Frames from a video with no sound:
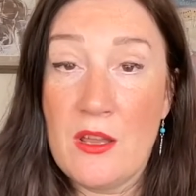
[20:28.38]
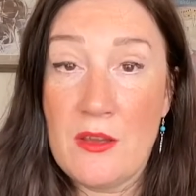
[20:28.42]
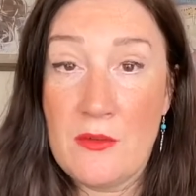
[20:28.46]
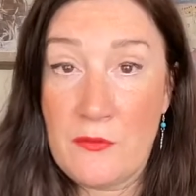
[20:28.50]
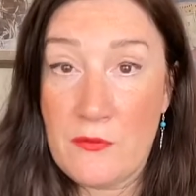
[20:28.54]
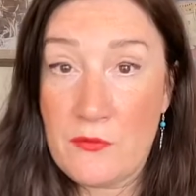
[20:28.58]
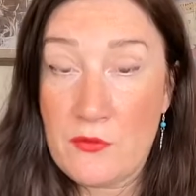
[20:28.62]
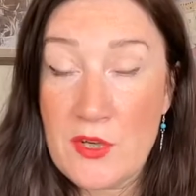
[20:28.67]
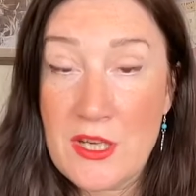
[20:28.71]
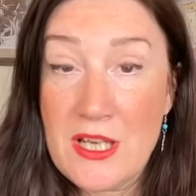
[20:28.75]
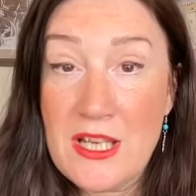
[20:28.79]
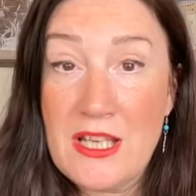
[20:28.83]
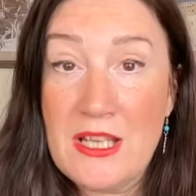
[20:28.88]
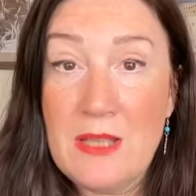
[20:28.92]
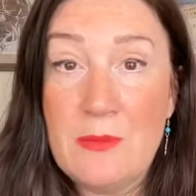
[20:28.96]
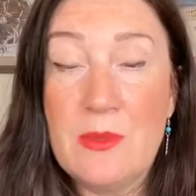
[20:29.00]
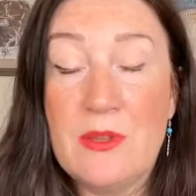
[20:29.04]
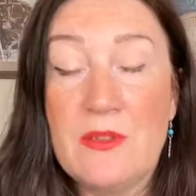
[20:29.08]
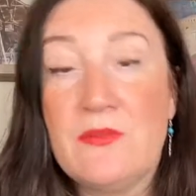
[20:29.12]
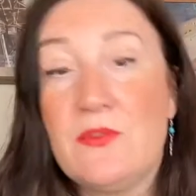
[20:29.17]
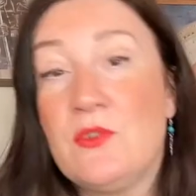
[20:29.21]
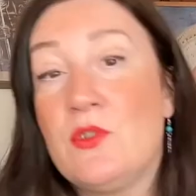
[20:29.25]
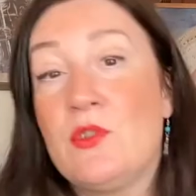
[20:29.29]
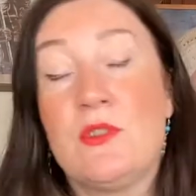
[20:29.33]
freely
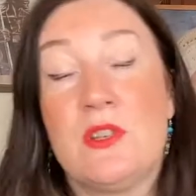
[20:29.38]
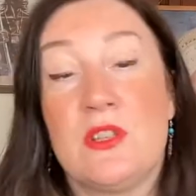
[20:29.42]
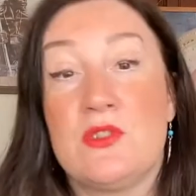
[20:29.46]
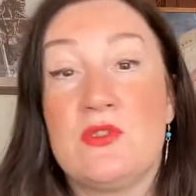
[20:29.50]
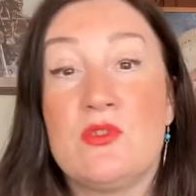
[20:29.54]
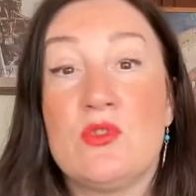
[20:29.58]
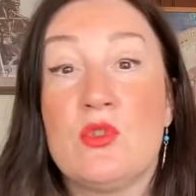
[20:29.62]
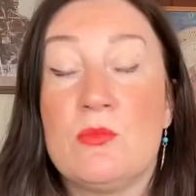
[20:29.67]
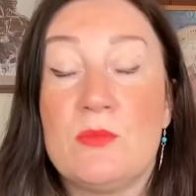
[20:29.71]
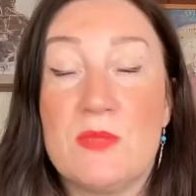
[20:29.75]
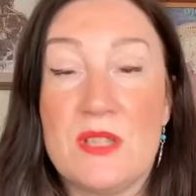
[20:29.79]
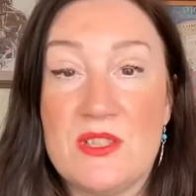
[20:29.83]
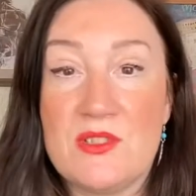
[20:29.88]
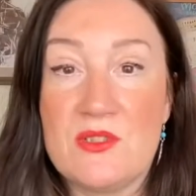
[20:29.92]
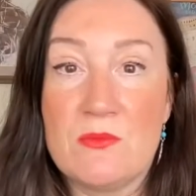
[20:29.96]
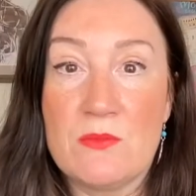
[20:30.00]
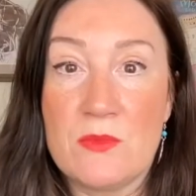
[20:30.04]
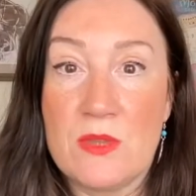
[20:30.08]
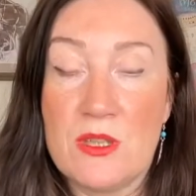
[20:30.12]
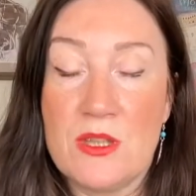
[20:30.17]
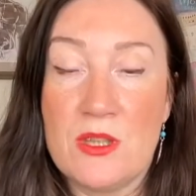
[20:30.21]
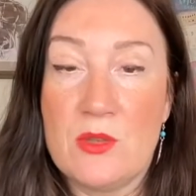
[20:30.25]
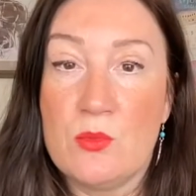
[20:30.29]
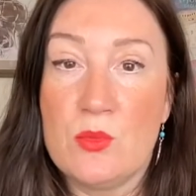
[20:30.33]
before. It's normally
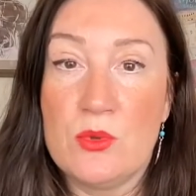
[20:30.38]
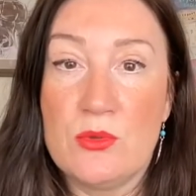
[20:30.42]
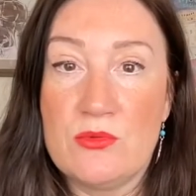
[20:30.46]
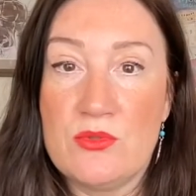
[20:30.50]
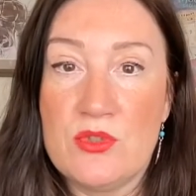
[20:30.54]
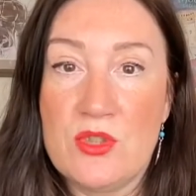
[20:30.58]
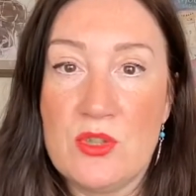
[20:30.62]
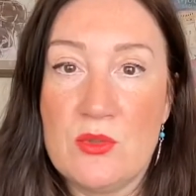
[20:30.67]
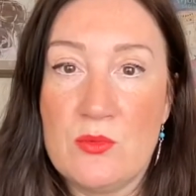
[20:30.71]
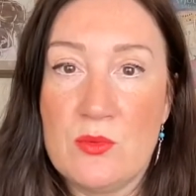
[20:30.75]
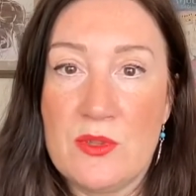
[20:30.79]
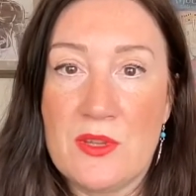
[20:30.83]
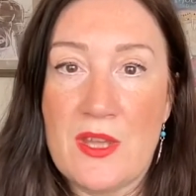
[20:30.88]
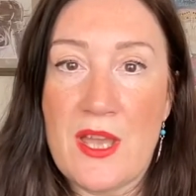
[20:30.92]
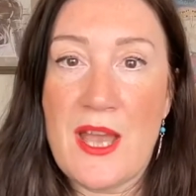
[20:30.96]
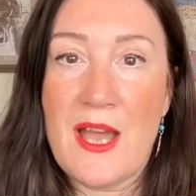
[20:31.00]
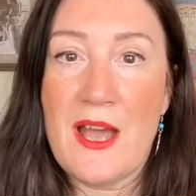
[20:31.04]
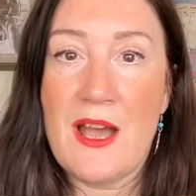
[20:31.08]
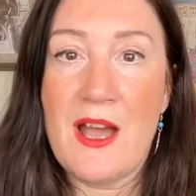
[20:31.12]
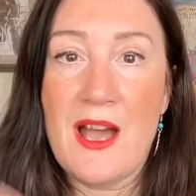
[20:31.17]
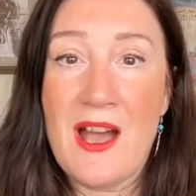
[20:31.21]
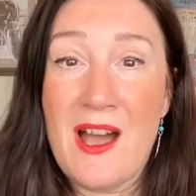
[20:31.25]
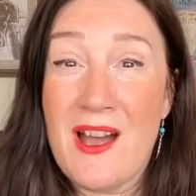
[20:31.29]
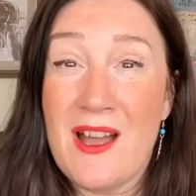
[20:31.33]
something that we do with
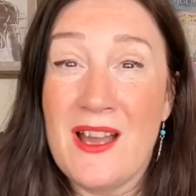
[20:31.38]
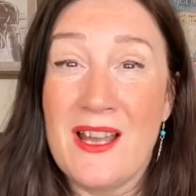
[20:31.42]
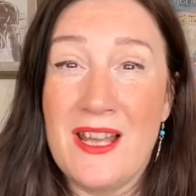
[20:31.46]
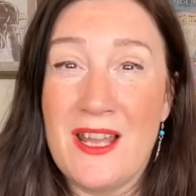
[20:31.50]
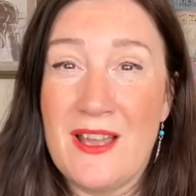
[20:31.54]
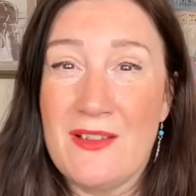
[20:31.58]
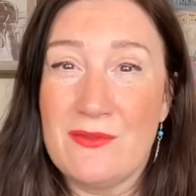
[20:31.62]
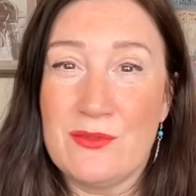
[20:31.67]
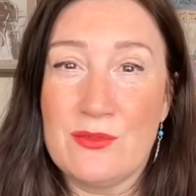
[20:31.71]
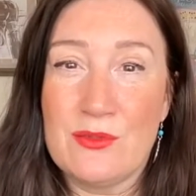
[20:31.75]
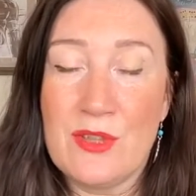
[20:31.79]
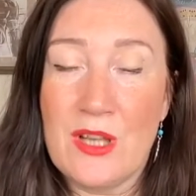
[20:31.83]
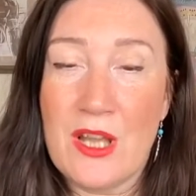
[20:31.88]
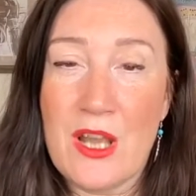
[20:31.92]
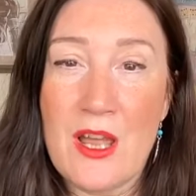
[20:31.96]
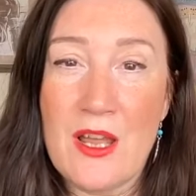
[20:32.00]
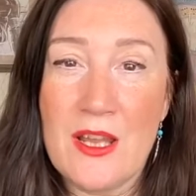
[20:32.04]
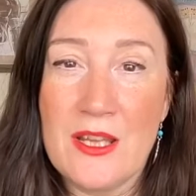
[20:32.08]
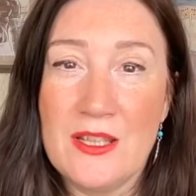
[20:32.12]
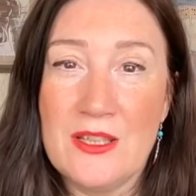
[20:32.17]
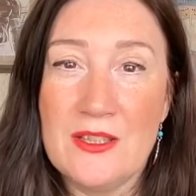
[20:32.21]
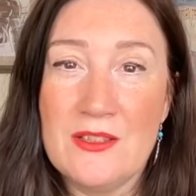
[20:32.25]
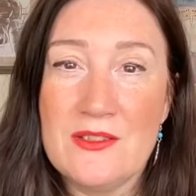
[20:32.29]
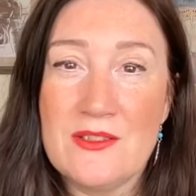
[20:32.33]
our high level
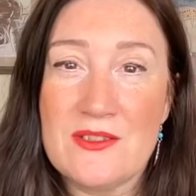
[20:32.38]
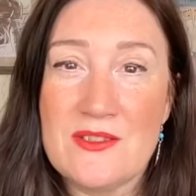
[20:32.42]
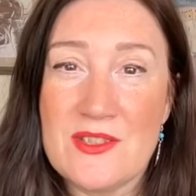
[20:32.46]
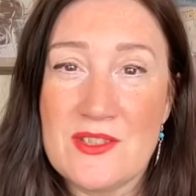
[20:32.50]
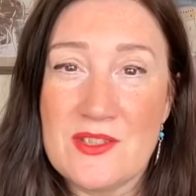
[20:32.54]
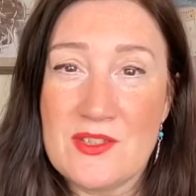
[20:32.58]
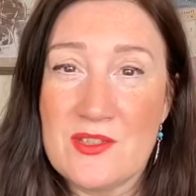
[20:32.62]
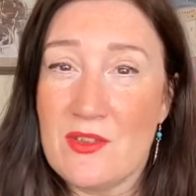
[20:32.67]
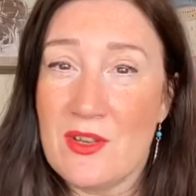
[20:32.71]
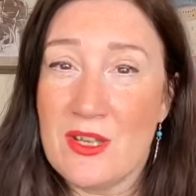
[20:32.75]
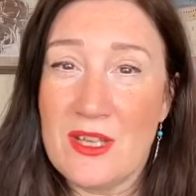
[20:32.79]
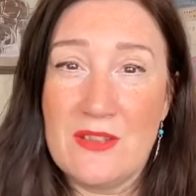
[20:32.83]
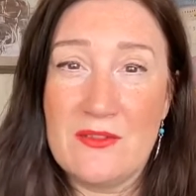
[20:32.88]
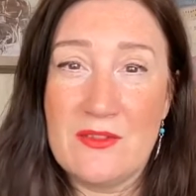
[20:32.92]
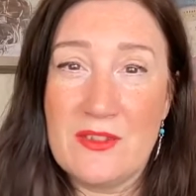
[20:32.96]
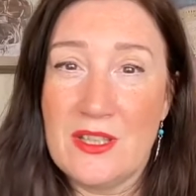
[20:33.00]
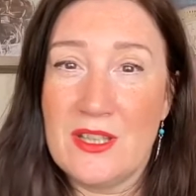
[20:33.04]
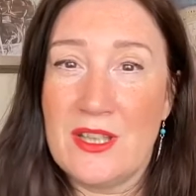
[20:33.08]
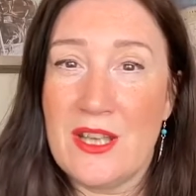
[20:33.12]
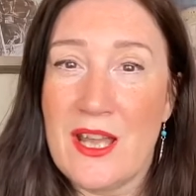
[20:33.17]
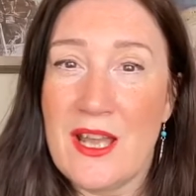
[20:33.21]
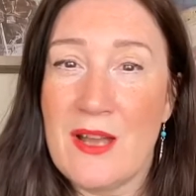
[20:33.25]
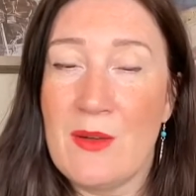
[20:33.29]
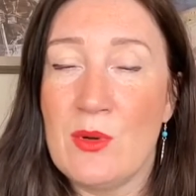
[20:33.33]
clients. It's not even
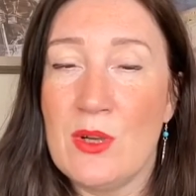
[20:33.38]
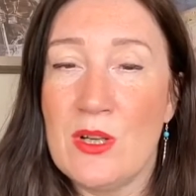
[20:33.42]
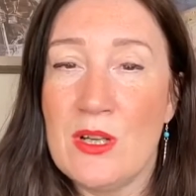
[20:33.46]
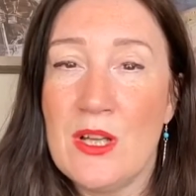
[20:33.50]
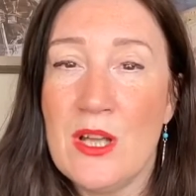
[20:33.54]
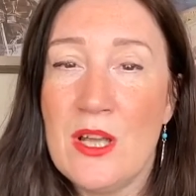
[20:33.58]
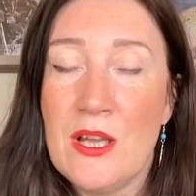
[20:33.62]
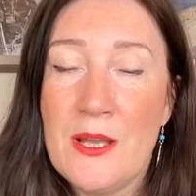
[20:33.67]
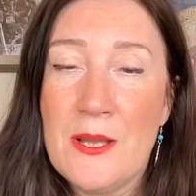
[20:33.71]
in our